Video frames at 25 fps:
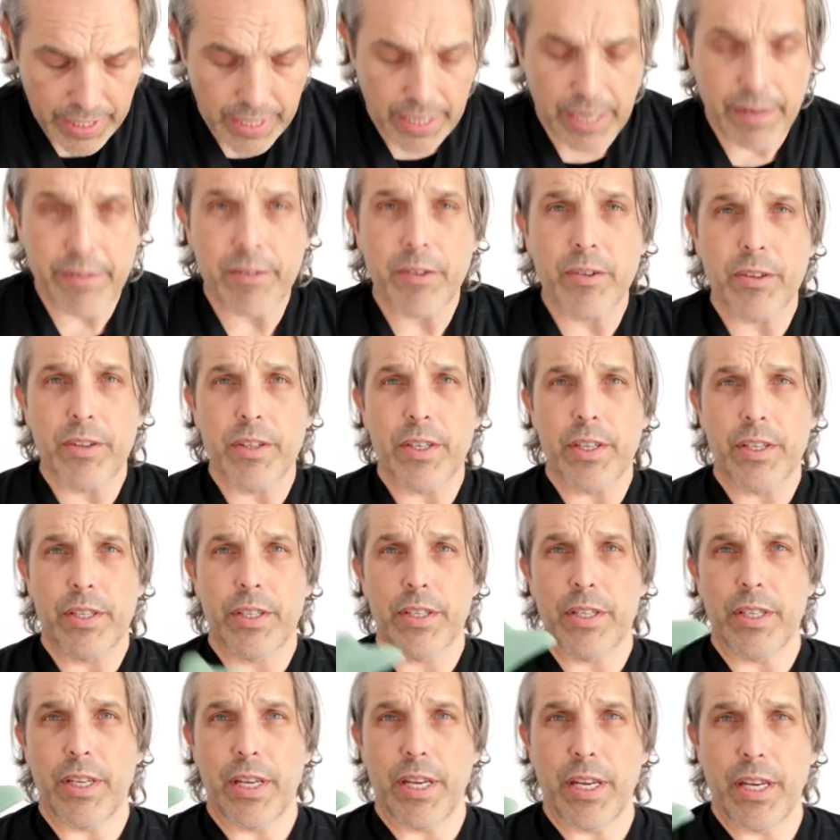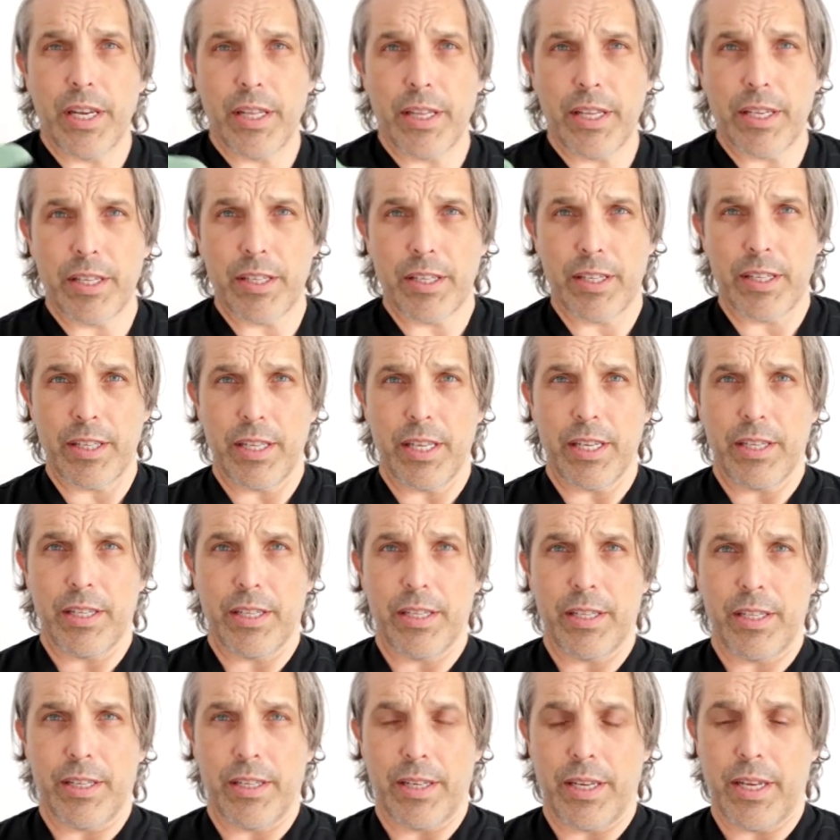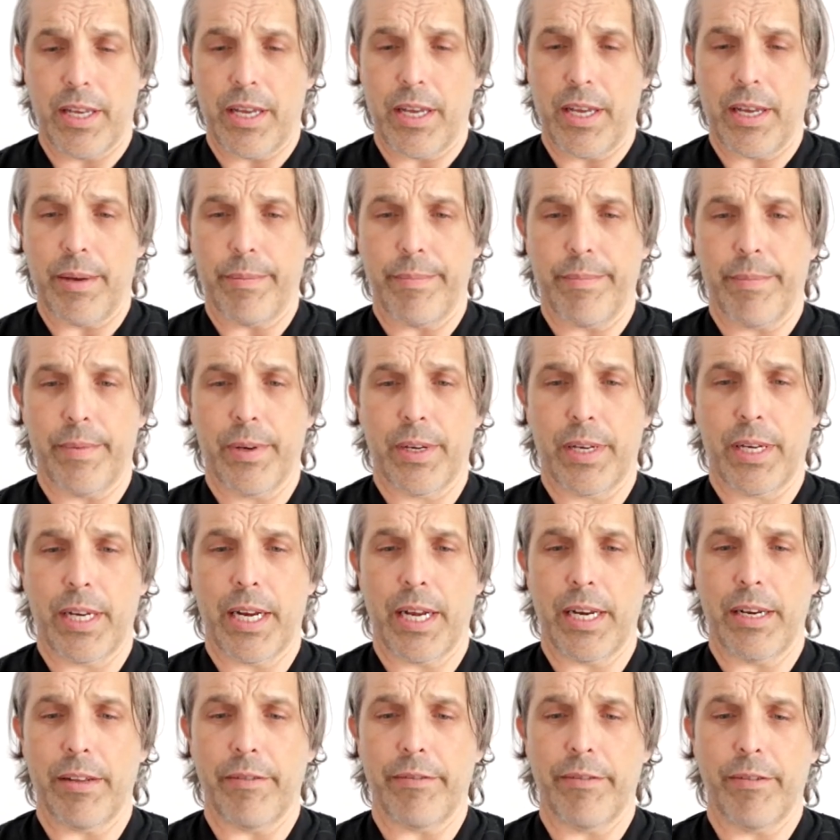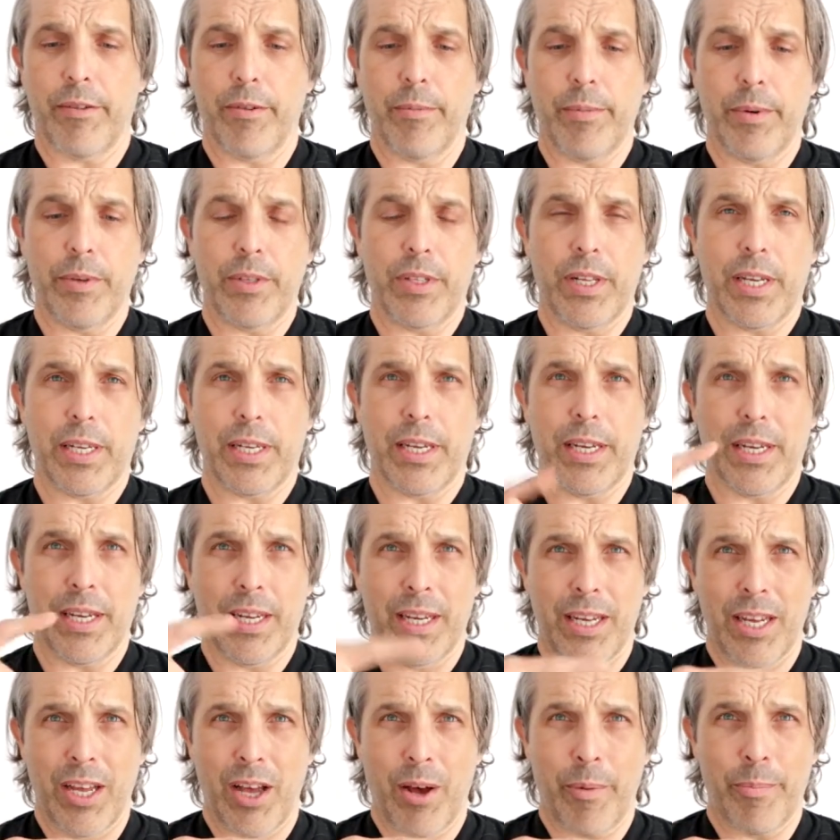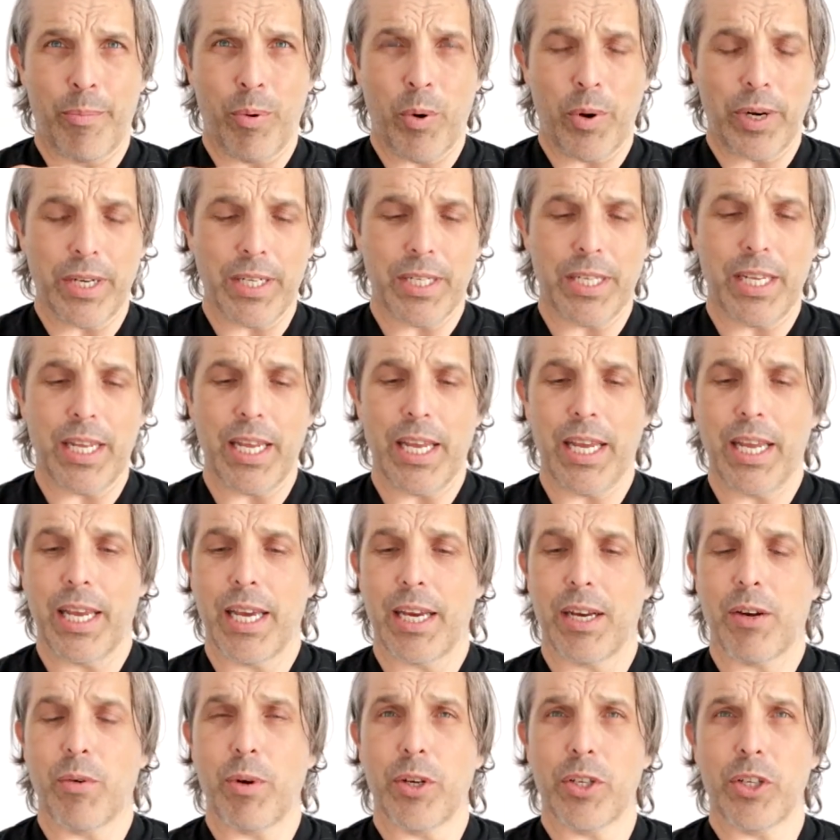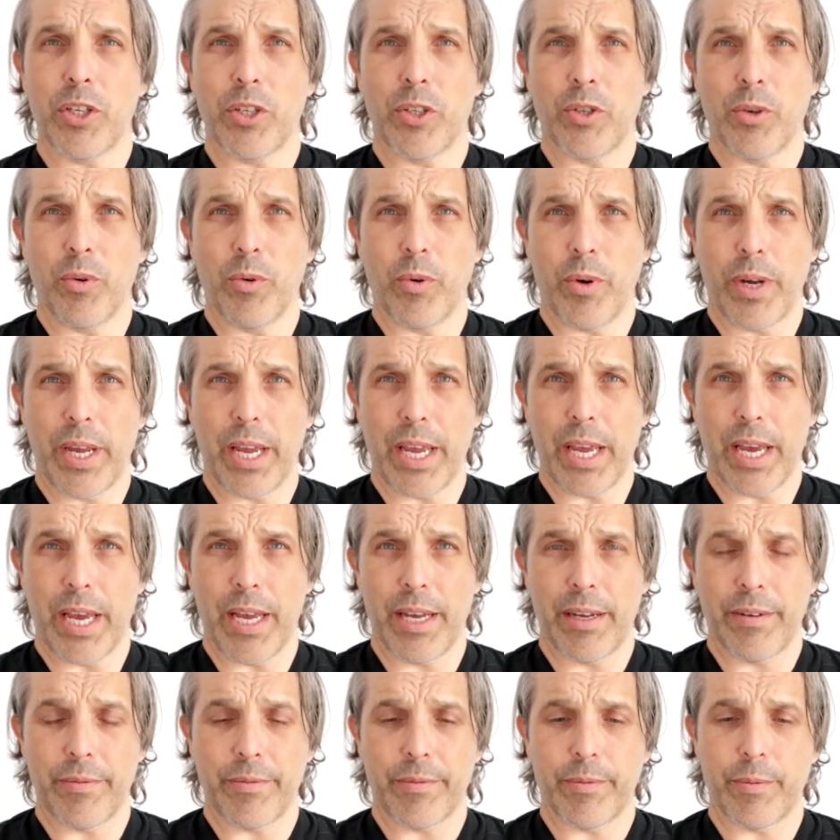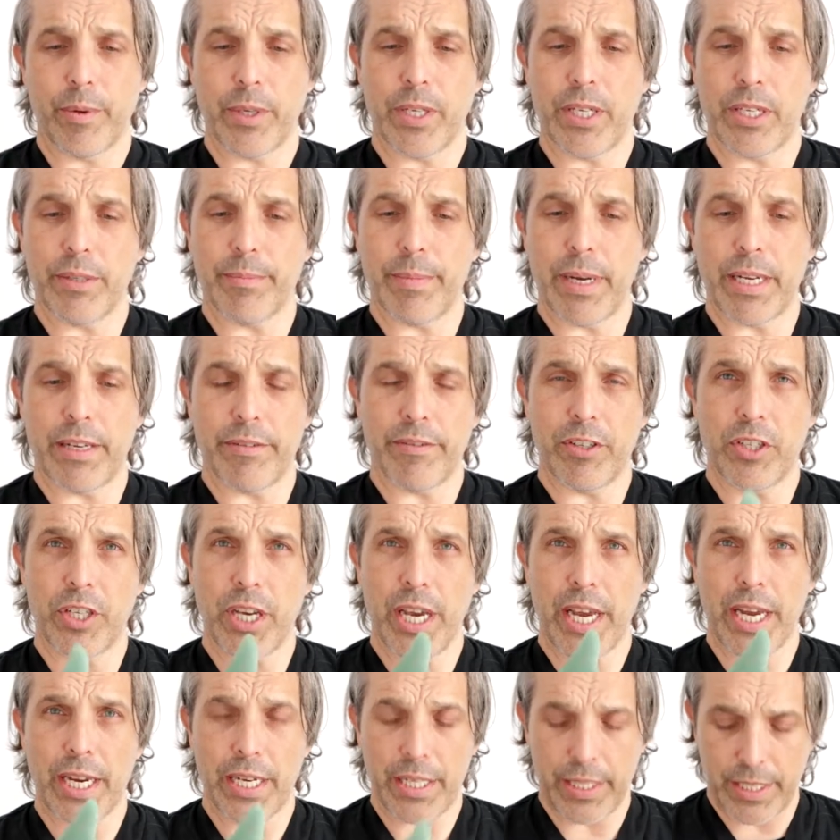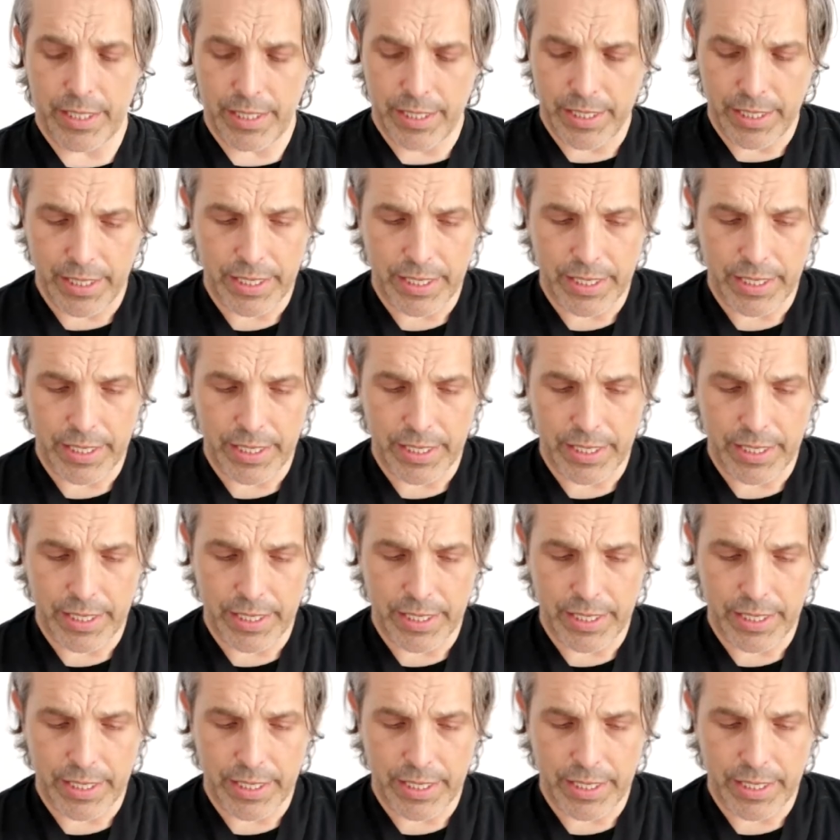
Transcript: I've got this kind of almost like a pointy gua sha tool here, which is made of jade.